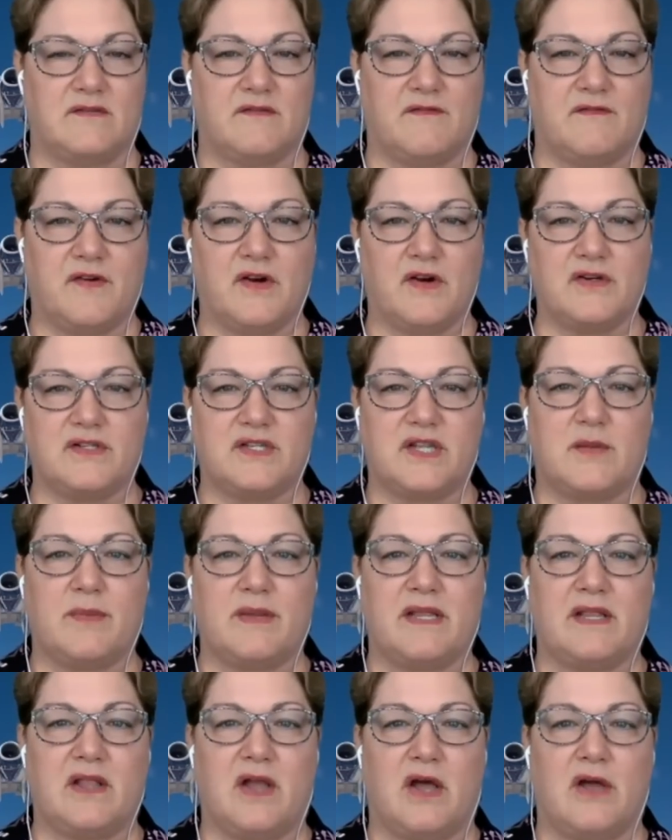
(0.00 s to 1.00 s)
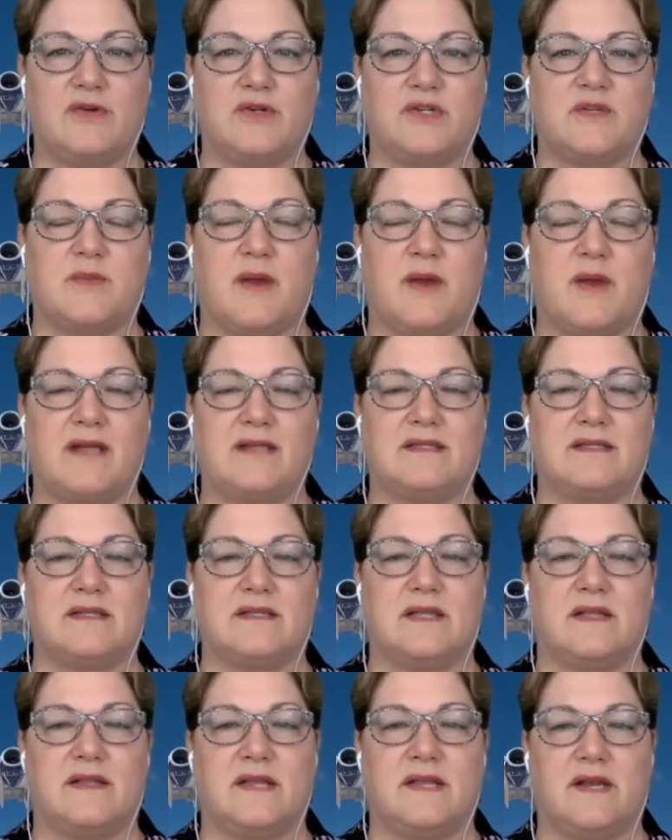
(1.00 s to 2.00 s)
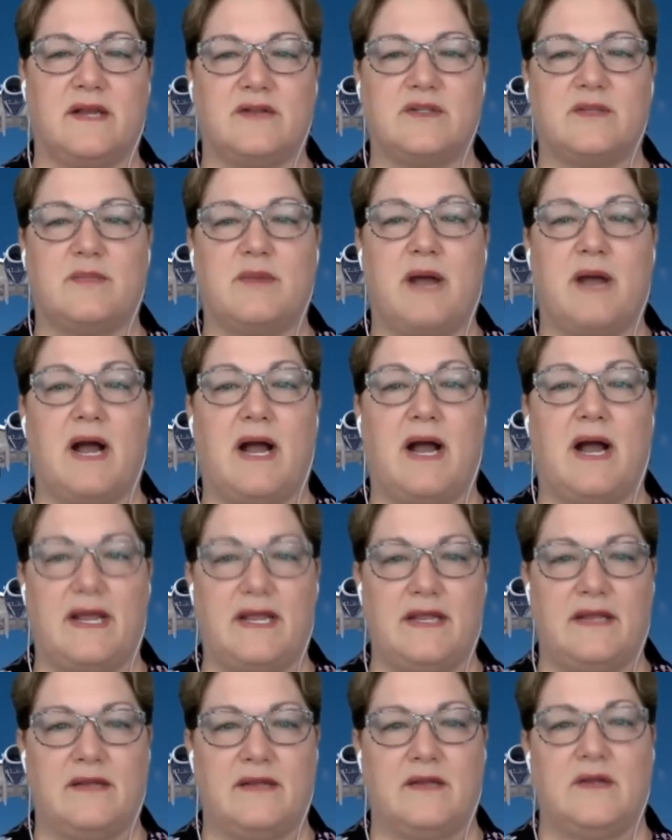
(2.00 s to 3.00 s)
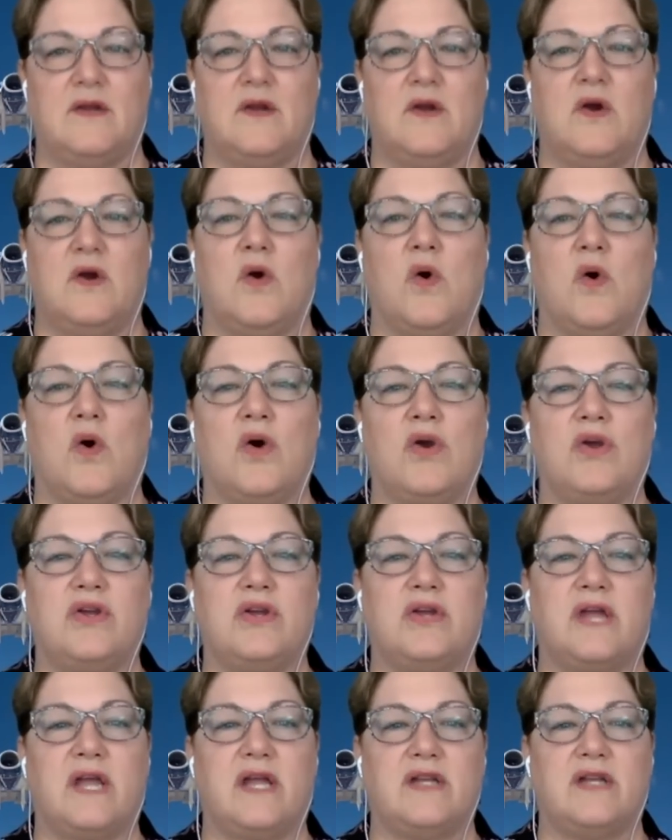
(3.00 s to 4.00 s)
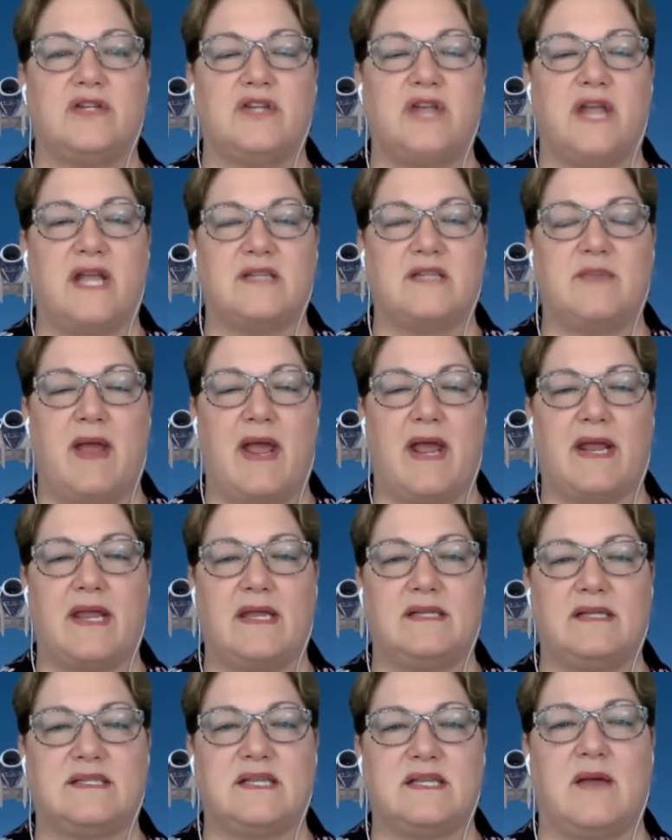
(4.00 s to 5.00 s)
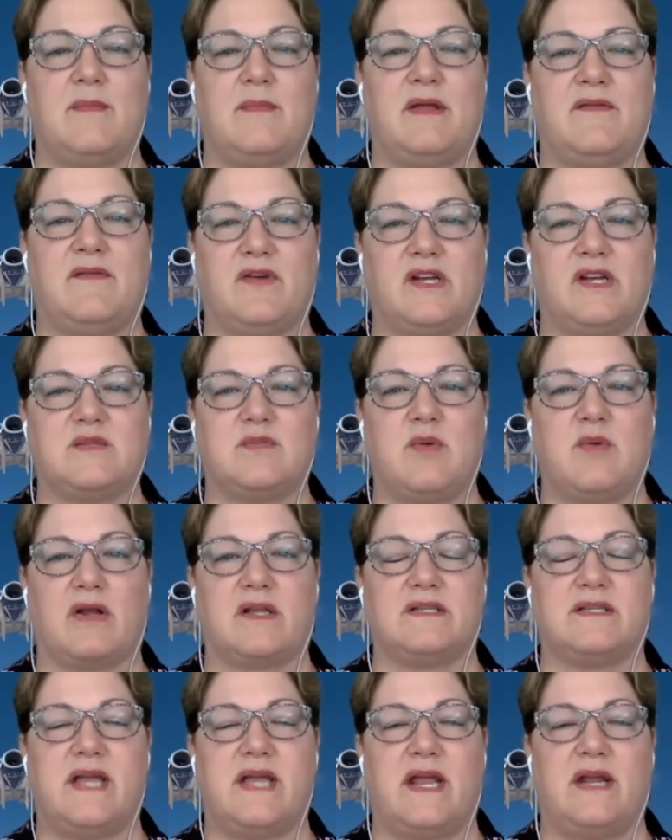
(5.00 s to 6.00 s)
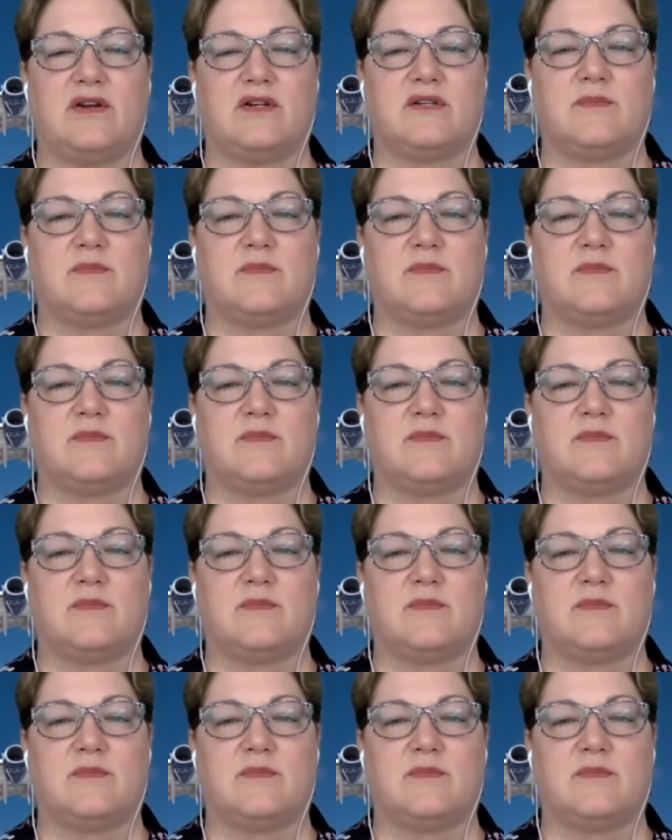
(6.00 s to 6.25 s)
First, there'll be laundry supplies there to buy, or you can chance packing some in very small containers,